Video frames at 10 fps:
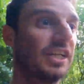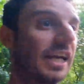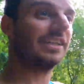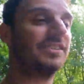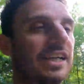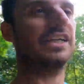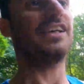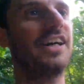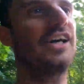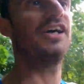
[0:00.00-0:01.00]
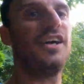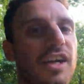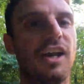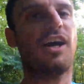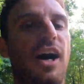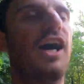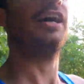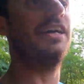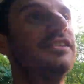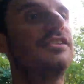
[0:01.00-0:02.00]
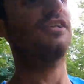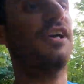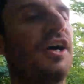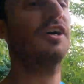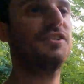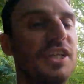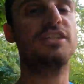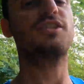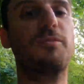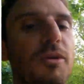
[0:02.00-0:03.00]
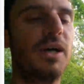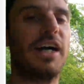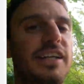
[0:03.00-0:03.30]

She has said it is sensible